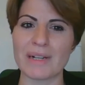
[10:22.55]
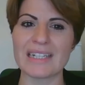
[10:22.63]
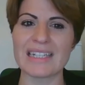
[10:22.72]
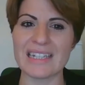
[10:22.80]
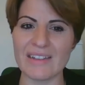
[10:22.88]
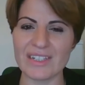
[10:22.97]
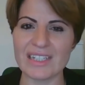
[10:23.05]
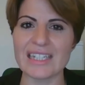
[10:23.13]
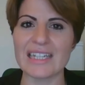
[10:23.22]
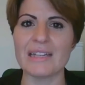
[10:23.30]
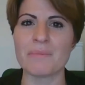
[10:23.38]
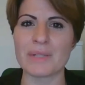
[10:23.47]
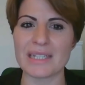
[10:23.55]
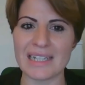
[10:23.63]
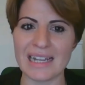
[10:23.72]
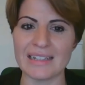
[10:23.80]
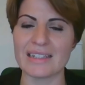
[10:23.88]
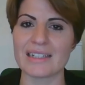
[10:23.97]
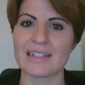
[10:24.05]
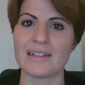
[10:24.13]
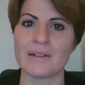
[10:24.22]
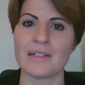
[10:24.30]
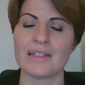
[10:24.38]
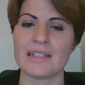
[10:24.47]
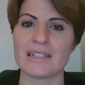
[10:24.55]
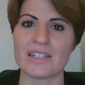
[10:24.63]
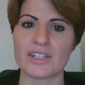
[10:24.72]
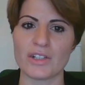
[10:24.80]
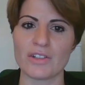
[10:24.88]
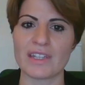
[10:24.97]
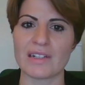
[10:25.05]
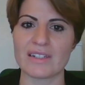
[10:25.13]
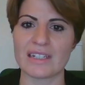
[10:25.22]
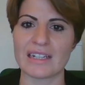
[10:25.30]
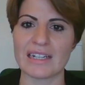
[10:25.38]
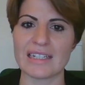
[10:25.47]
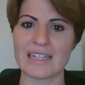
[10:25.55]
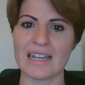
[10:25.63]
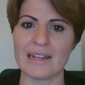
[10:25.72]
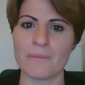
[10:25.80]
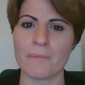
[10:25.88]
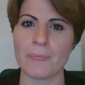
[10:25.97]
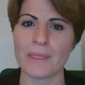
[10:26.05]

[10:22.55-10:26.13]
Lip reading: 70% since 2009-10.